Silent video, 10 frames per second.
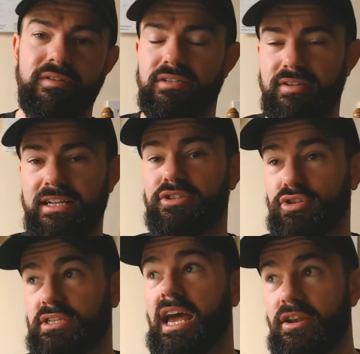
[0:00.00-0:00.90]
so that's
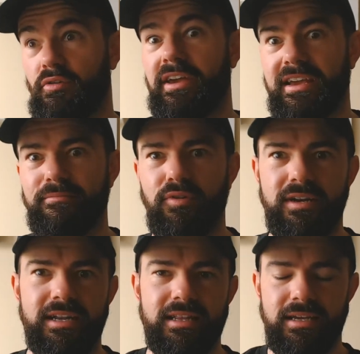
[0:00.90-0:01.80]
just annoying more
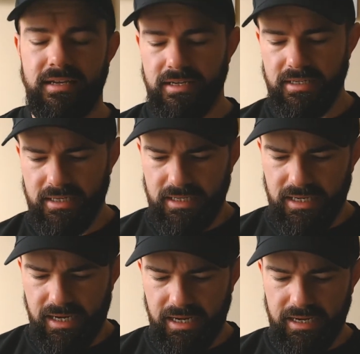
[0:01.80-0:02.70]
than anything.
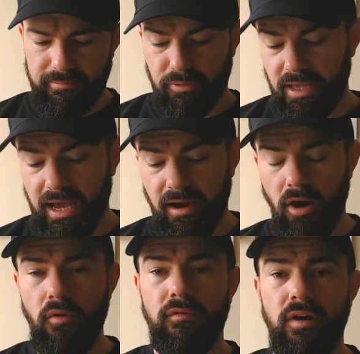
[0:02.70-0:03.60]
But yeah,
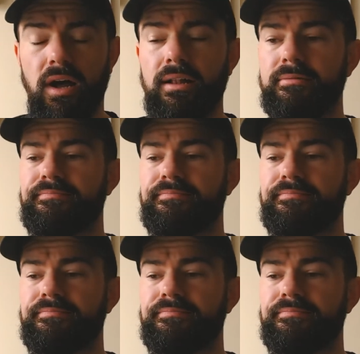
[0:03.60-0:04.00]
overall,